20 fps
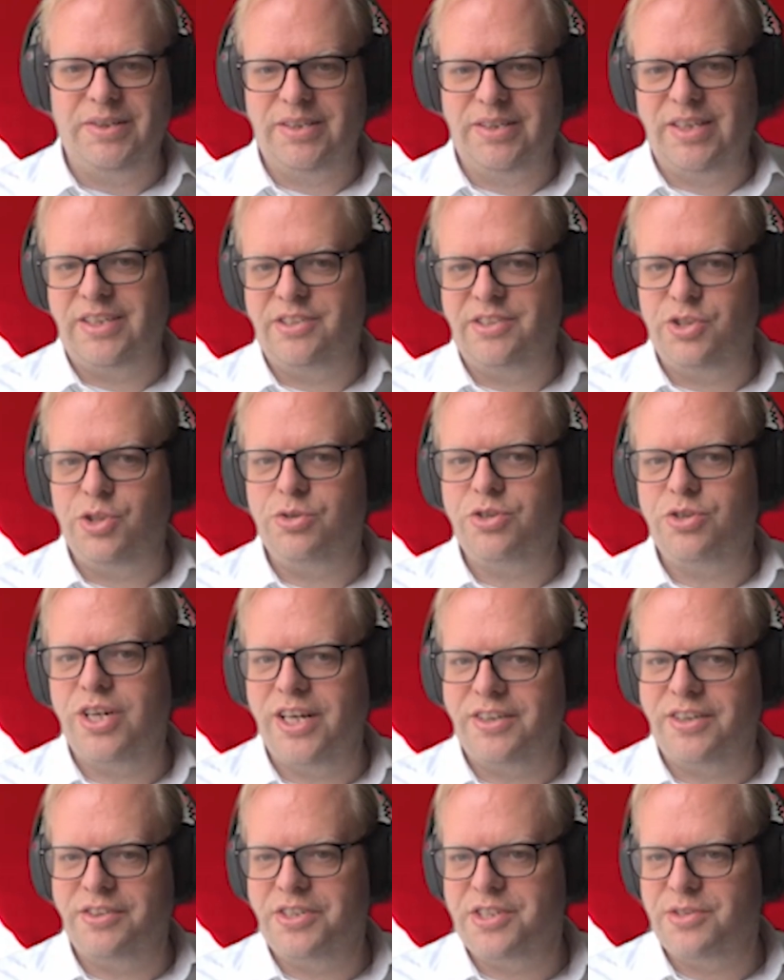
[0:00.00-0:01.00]
There's
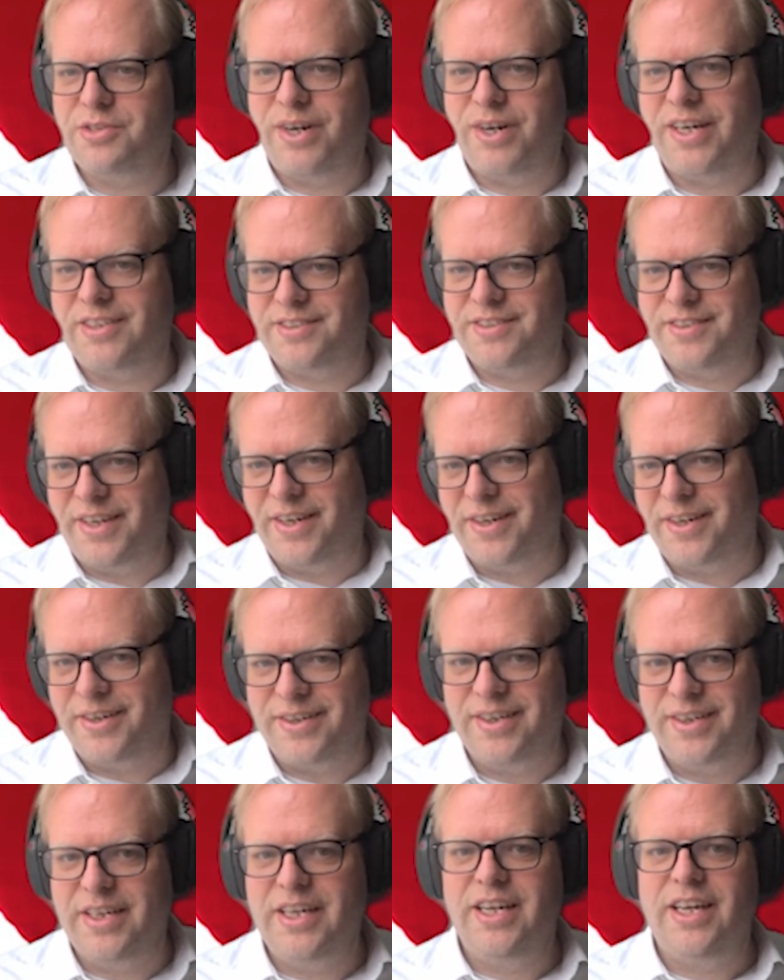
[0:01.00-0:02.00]
usually a reason why it's there,
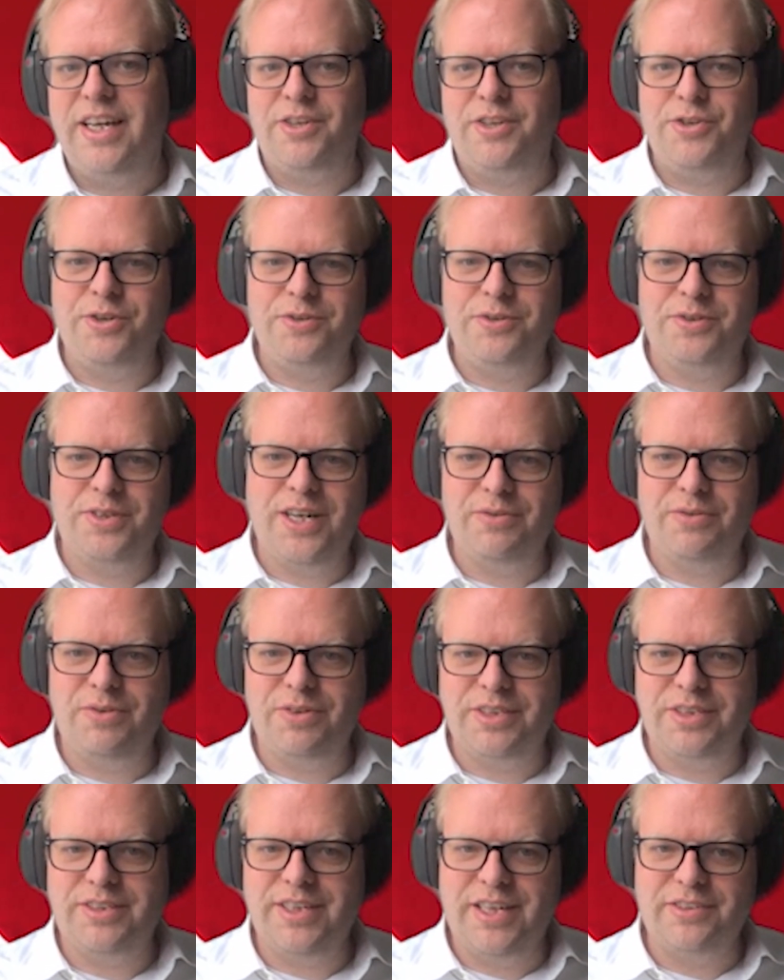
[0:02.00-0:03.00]
and usually
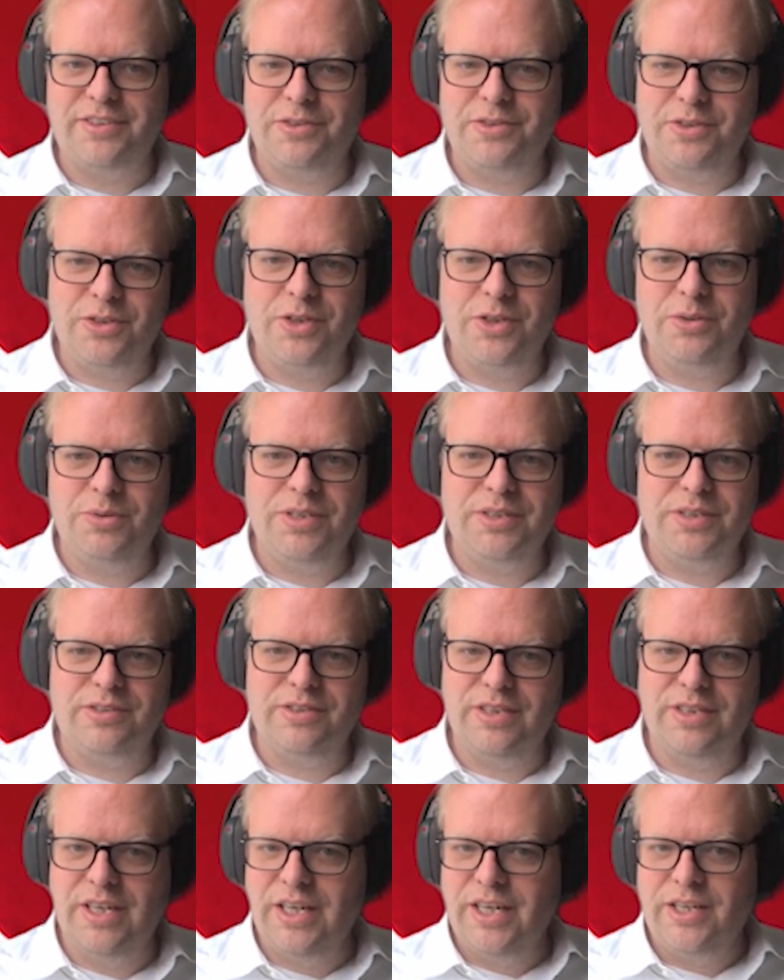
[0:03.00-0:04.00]
what it tells you to do
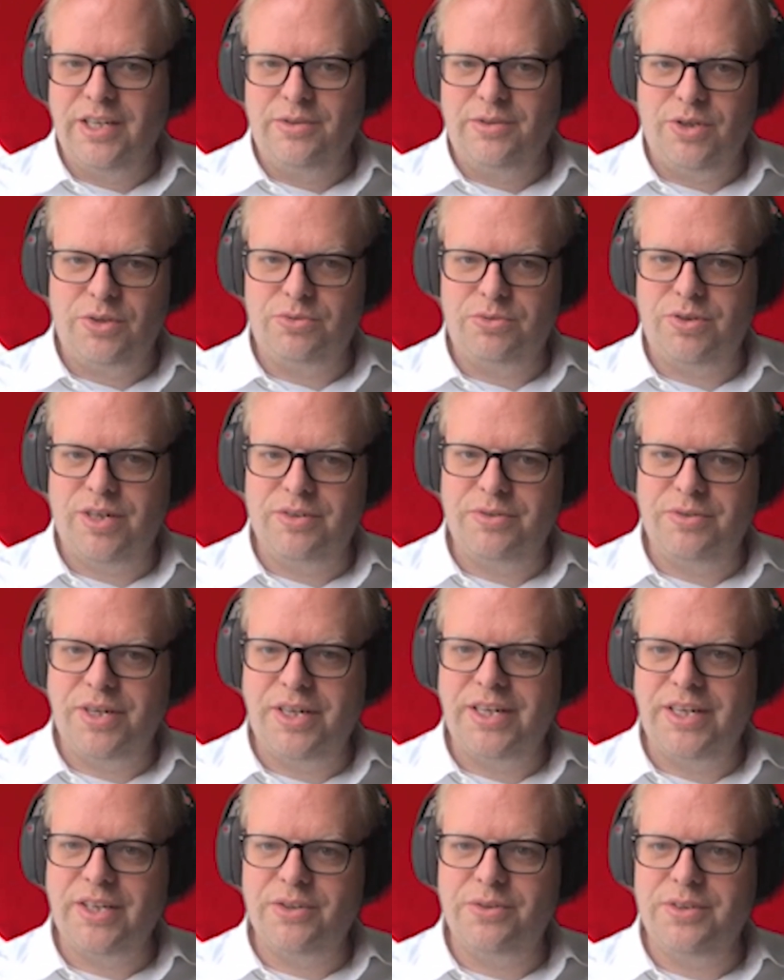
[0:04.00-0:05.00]
is usually
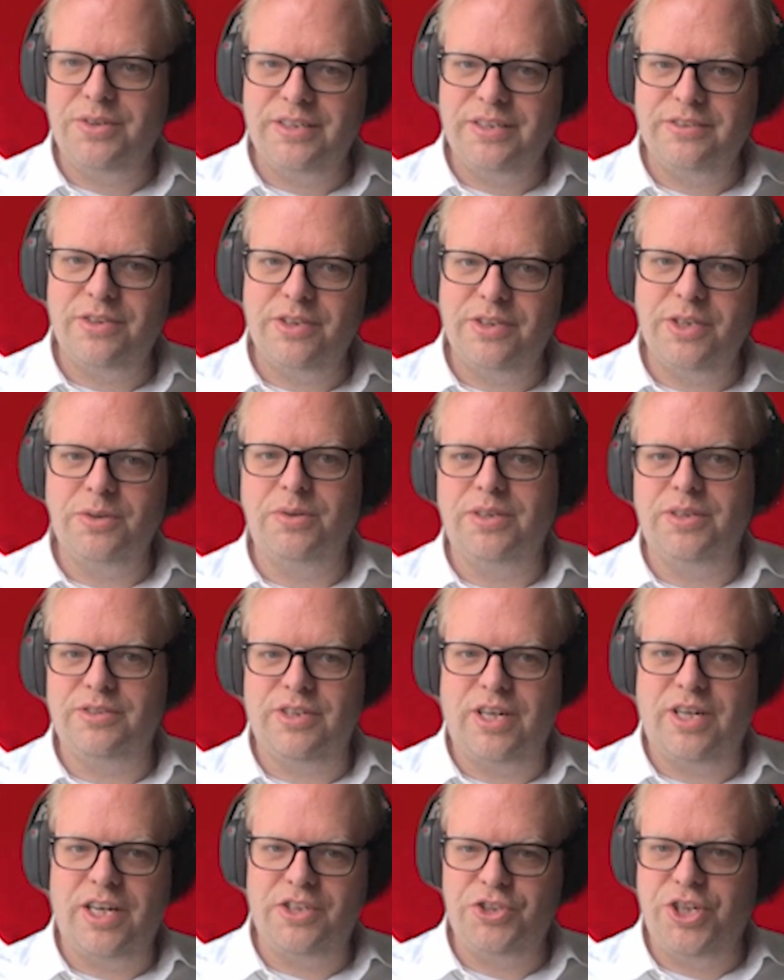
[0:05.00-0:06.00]
really good things to do. It's
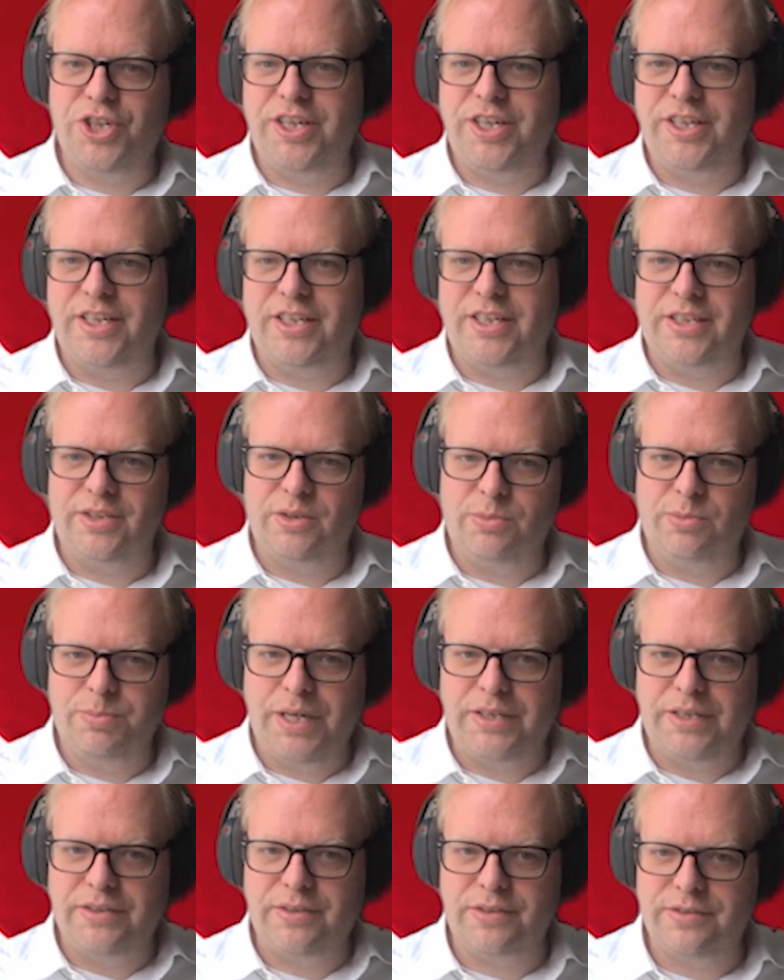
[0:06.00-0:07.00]
hygiene and
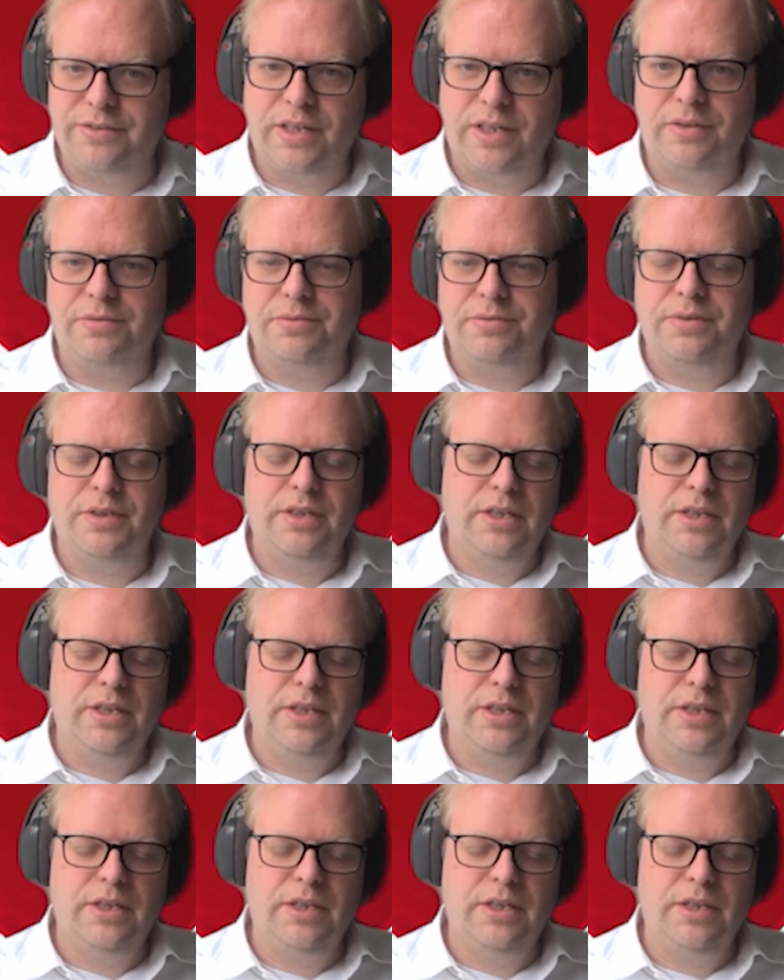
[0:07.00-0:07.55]
basic stuff.